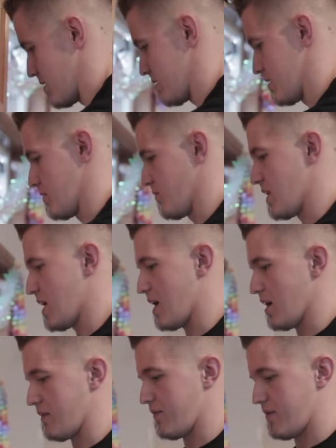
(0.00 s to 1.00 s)
Then we
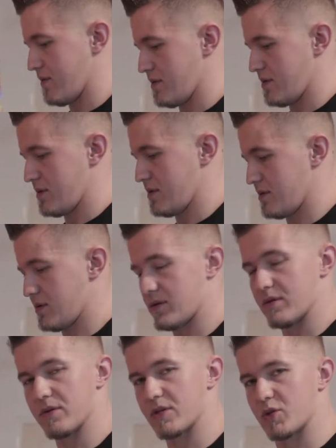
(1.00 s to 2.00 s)
have
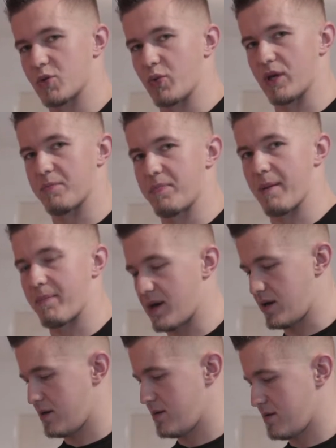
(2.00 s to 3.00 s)
sweet pepper,
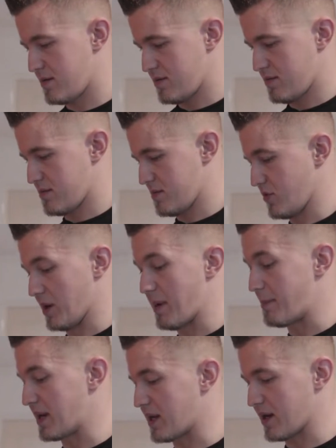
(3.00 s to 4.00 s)
well,
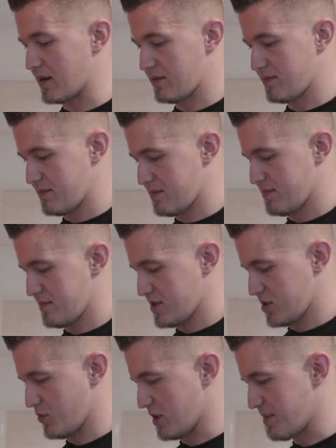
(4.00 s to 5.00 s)
paprika,
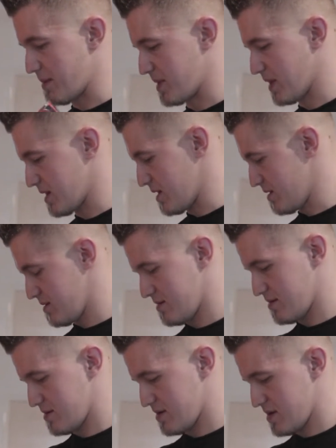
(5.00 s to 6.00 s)
sweet paprika.
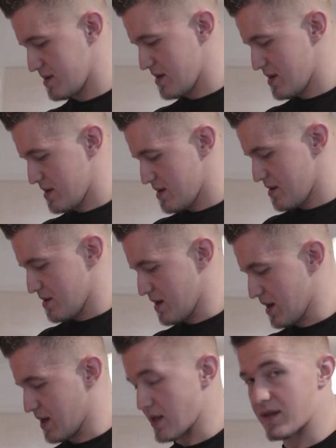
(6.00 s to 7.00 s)
I
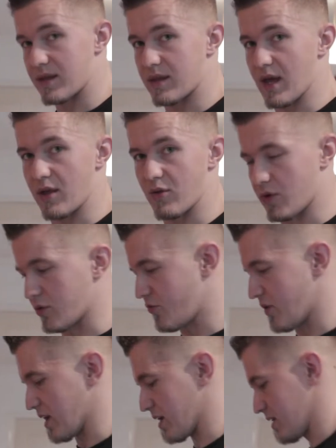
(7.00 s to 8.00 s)
can tell you one
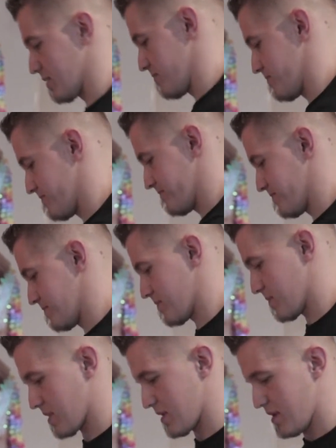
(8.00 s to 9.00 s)
thing,
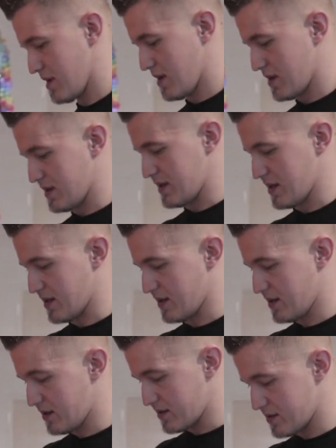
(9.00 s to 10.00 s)
there
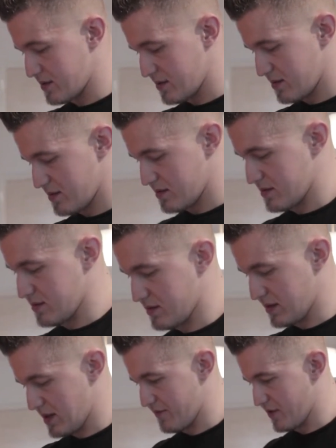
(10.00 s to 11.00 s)
is
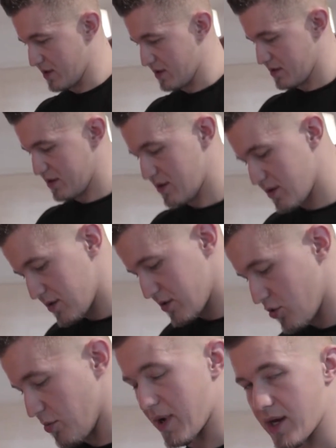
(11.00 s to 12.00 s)
never
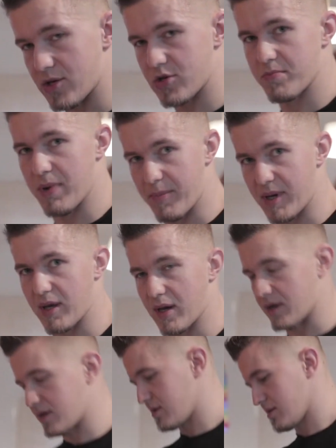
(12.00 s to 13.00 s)
too much paprika
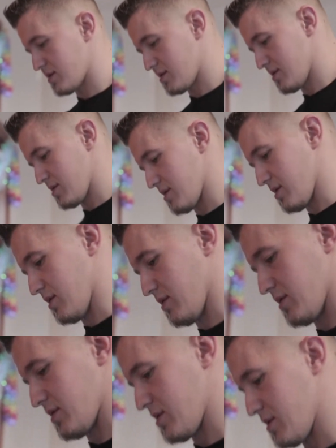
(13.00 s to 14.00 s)

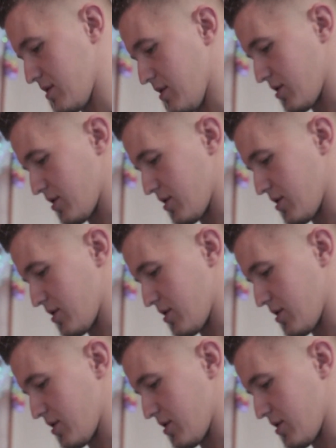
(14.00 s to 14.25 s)
on your